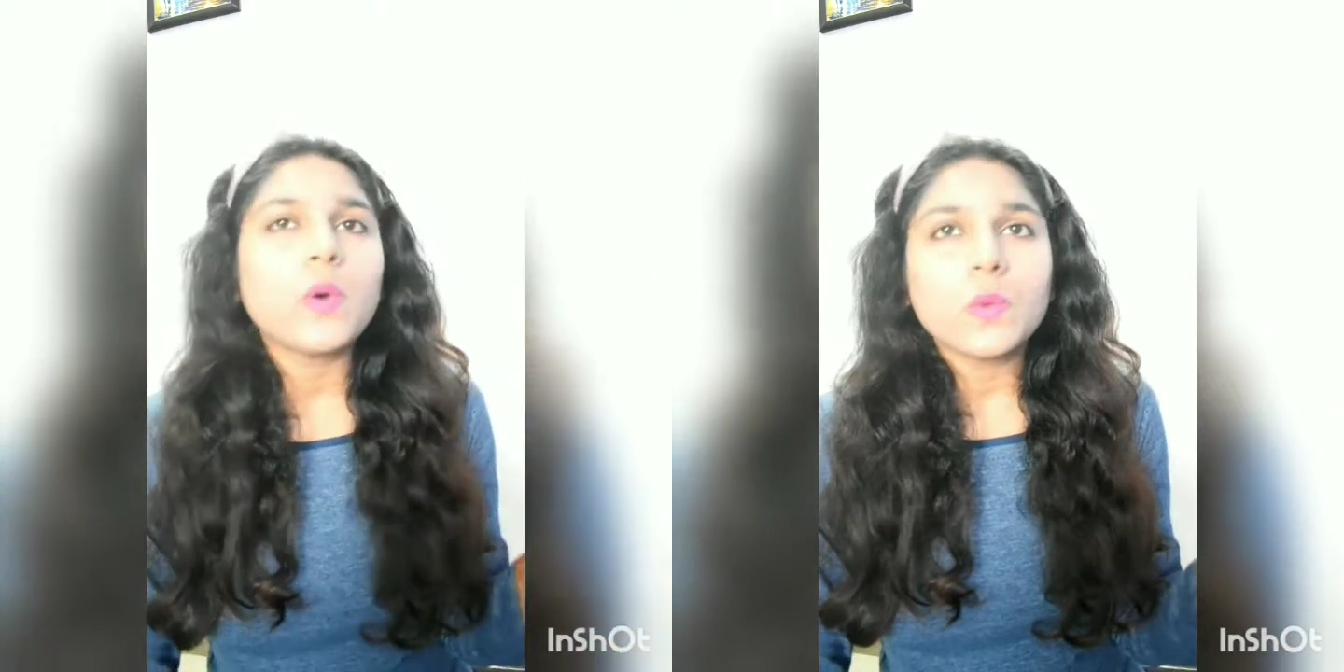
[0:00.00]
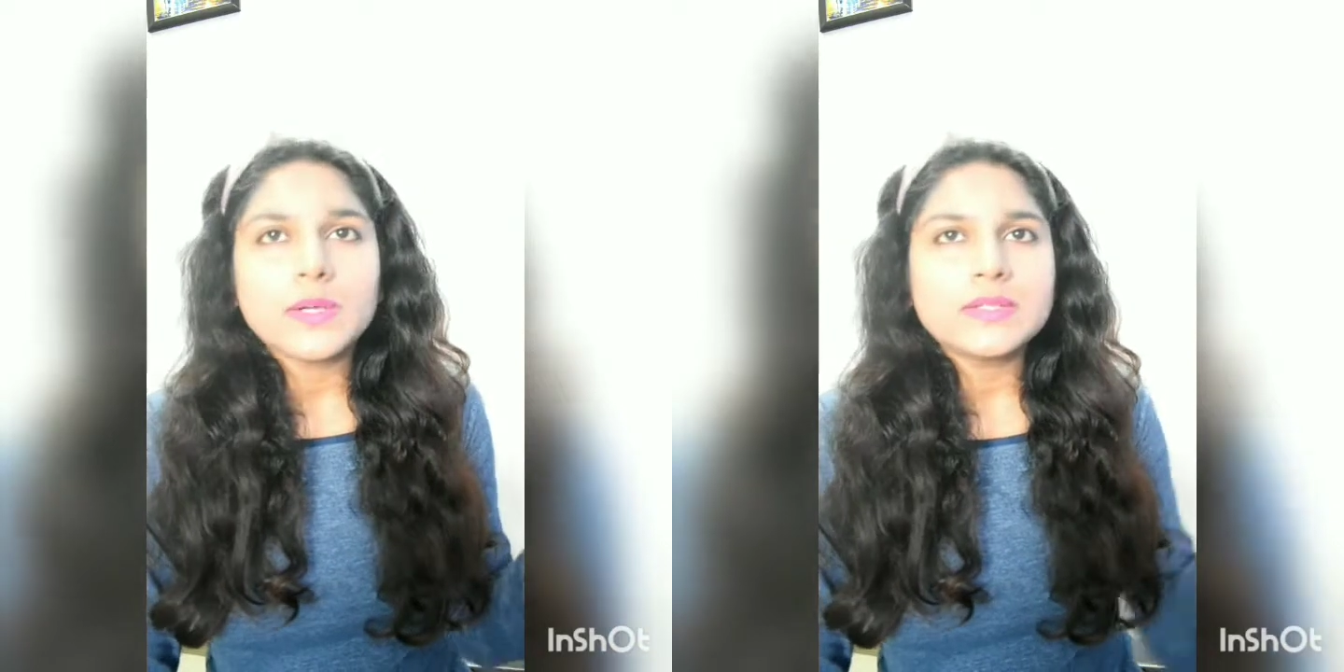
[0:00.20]

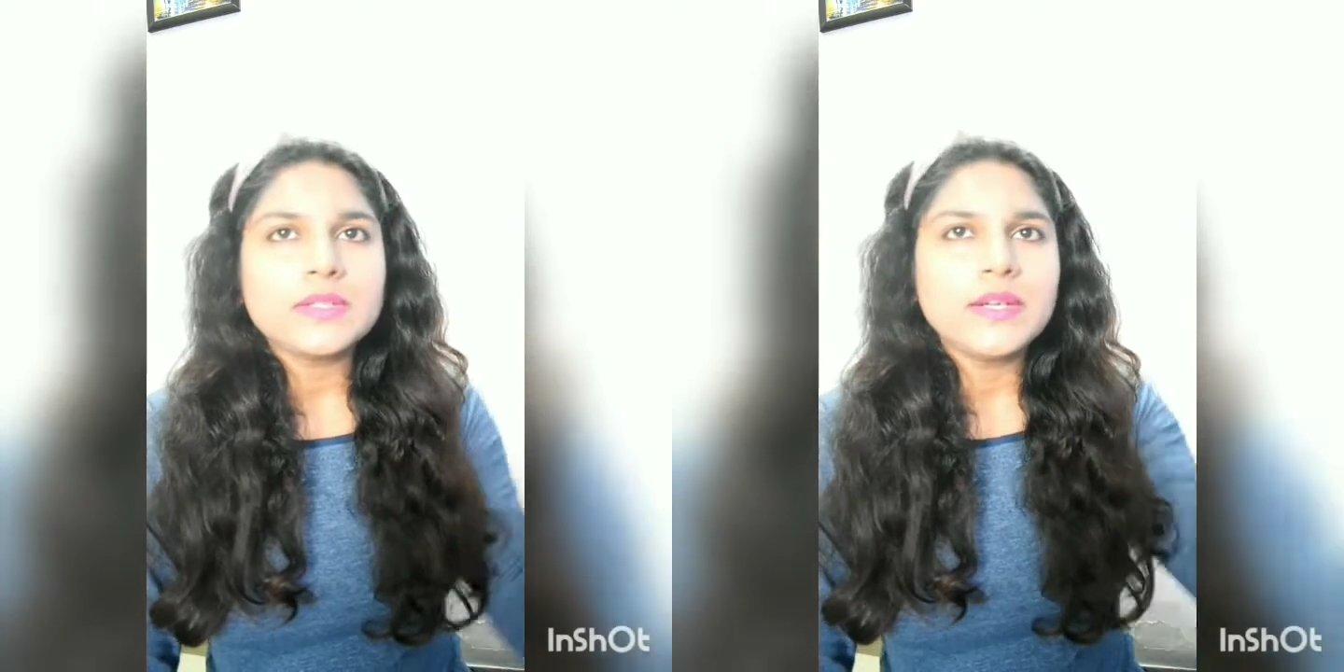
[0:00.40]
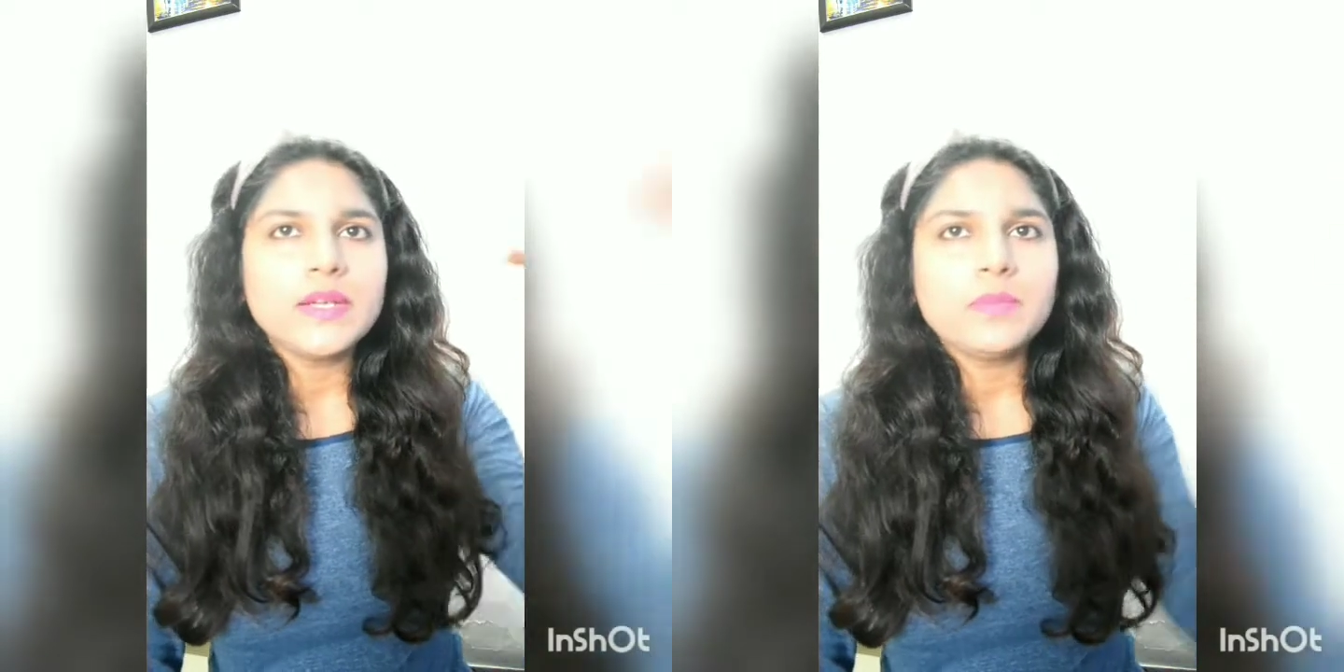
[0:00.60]
over the
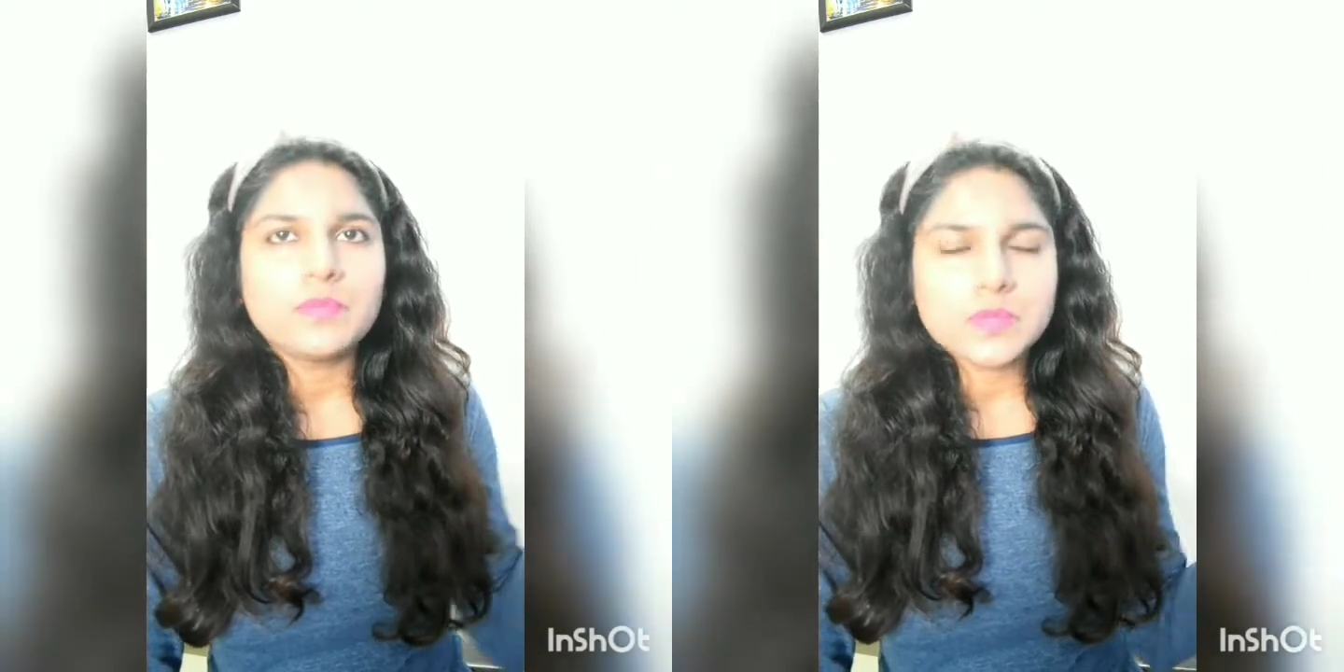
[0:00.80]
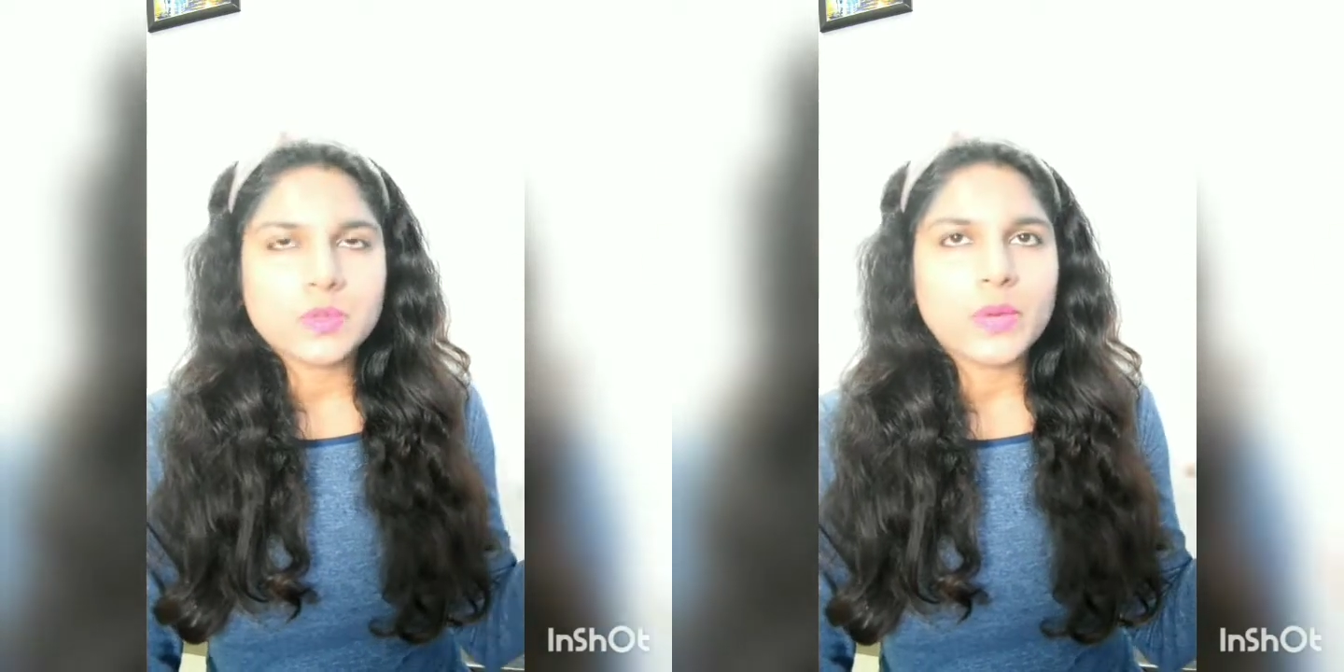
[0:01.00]
knee
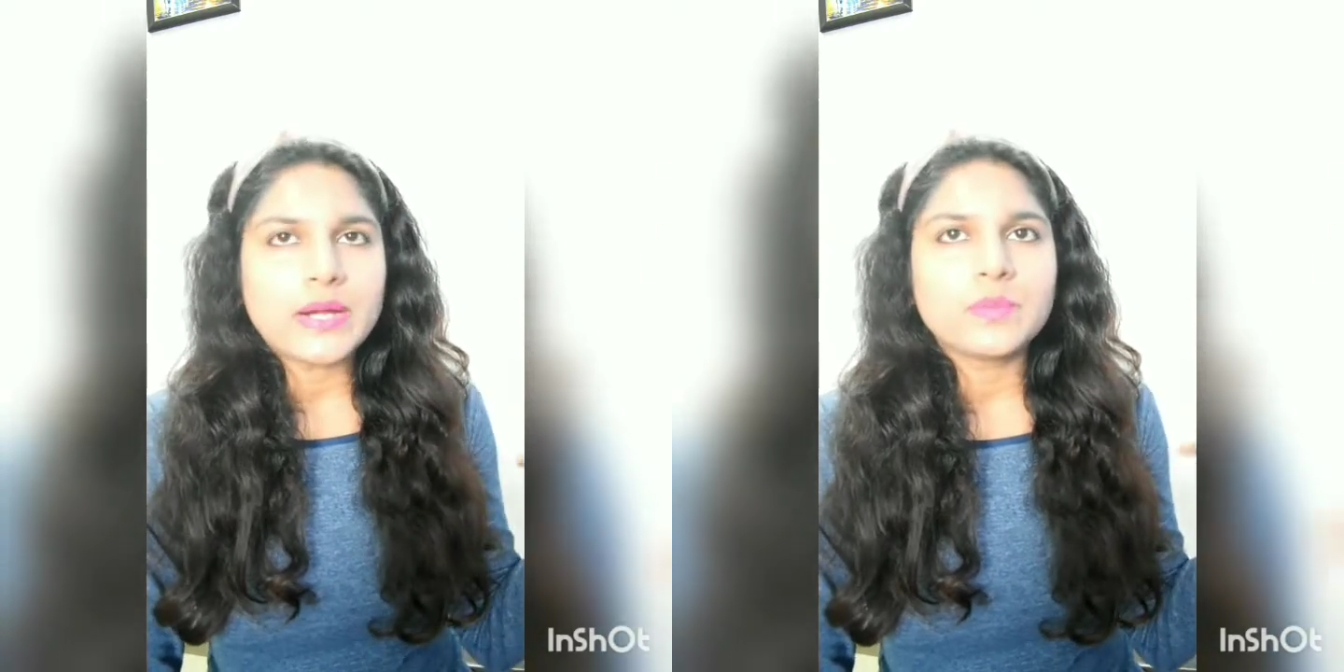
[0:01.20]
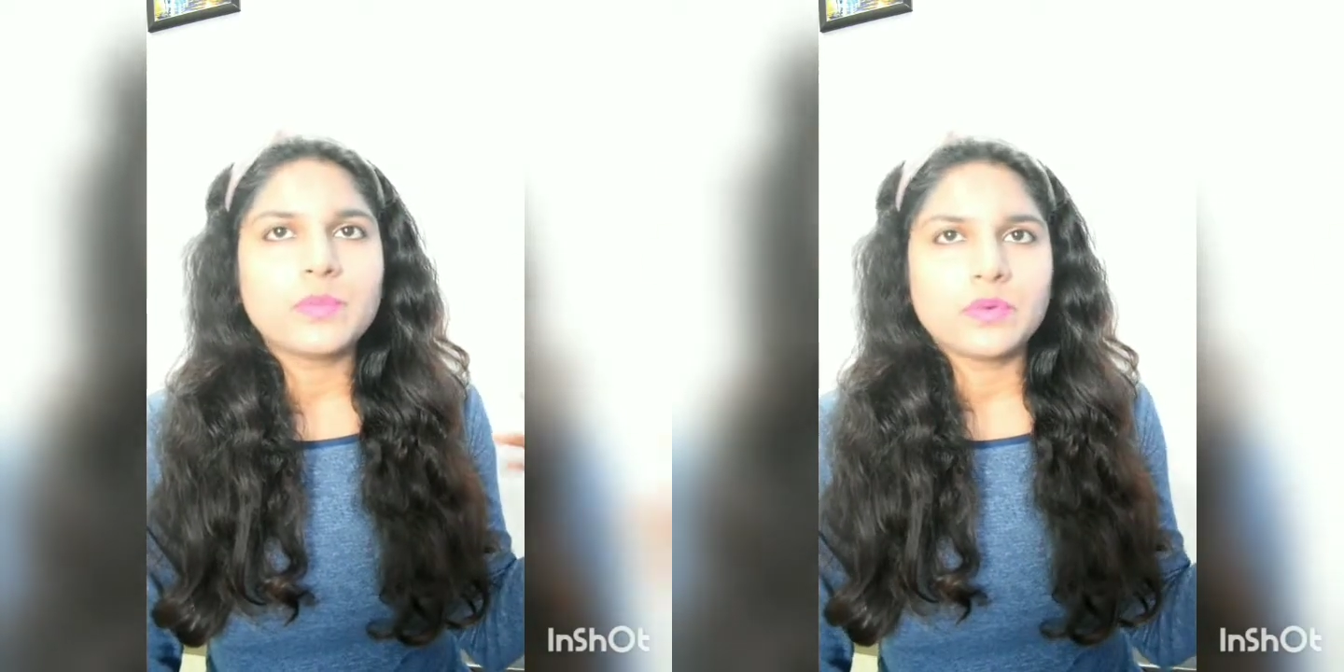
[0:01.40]

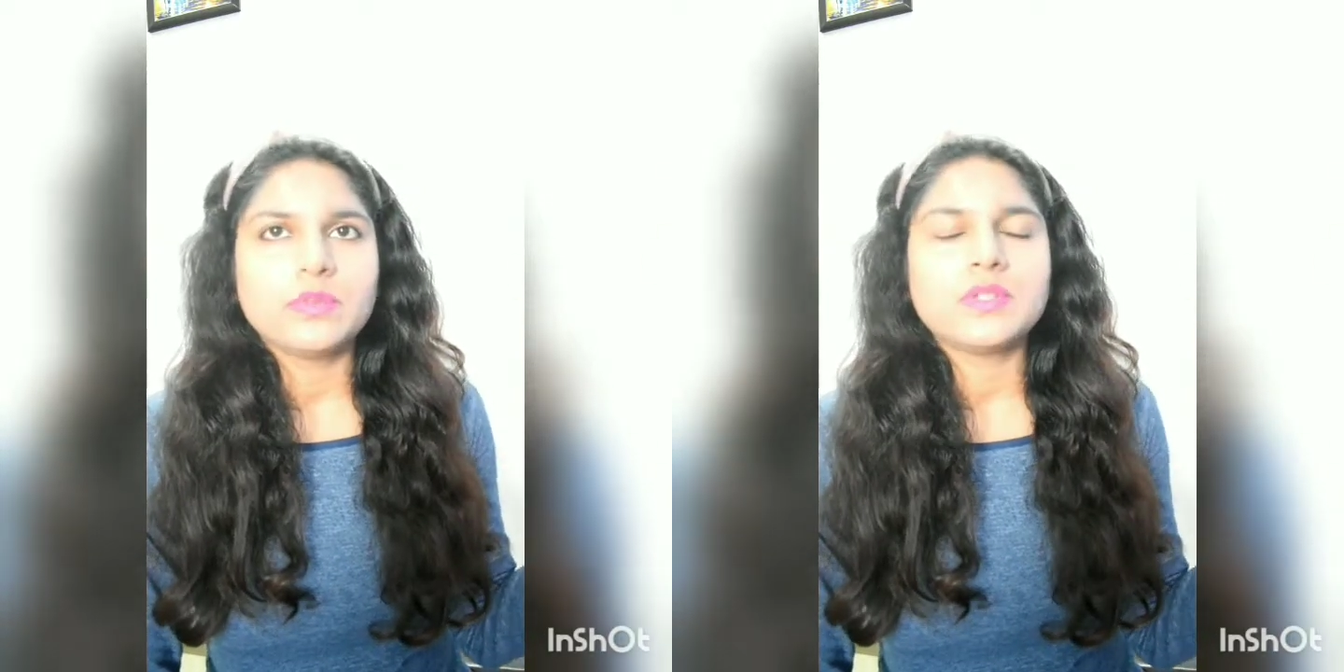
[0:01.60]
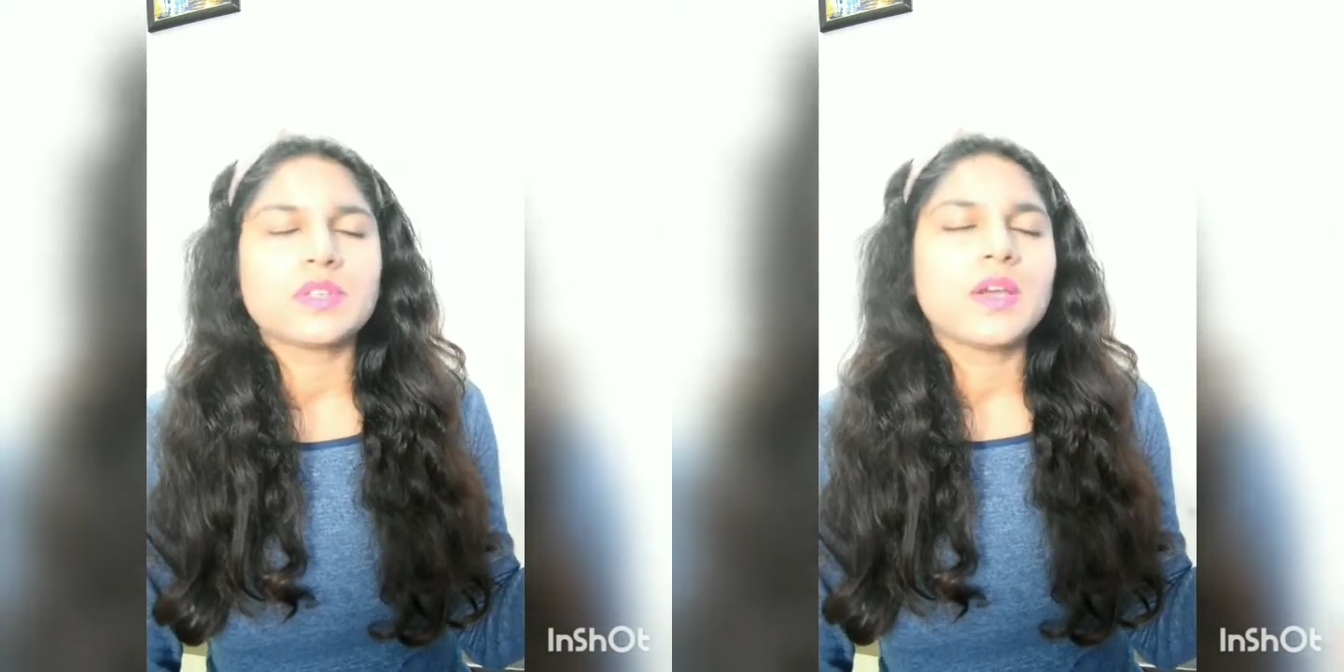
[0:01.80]
suede
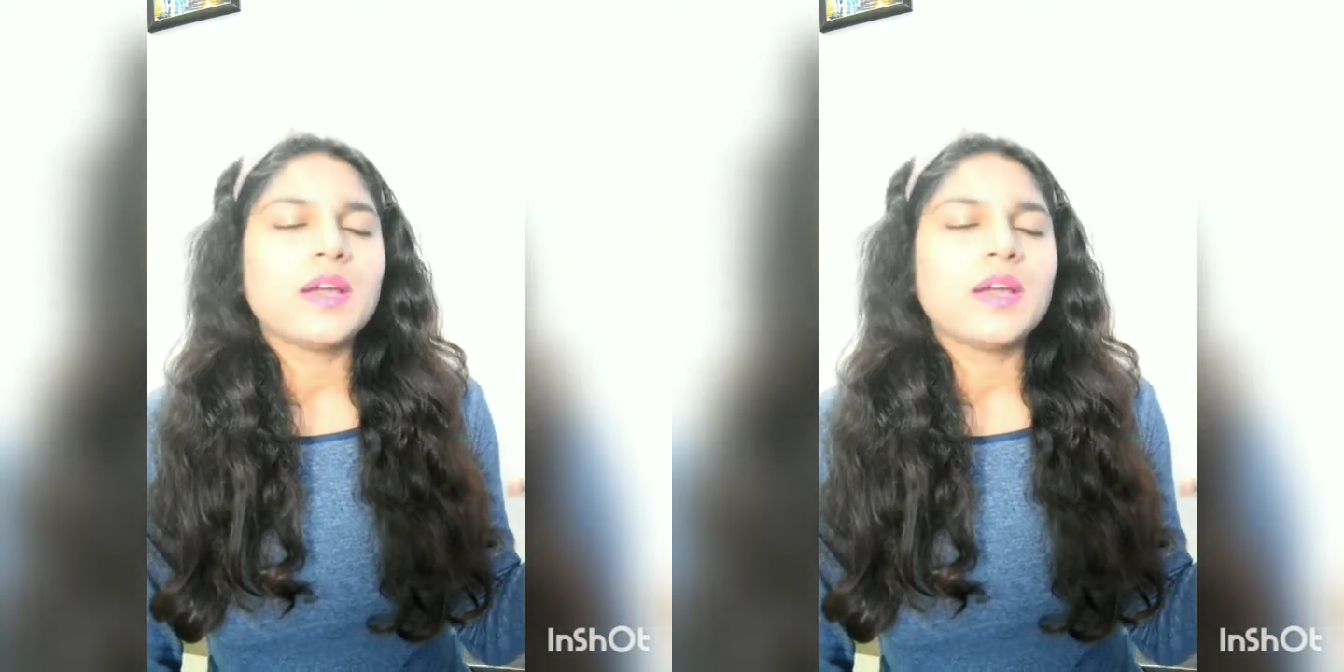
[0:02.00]
boots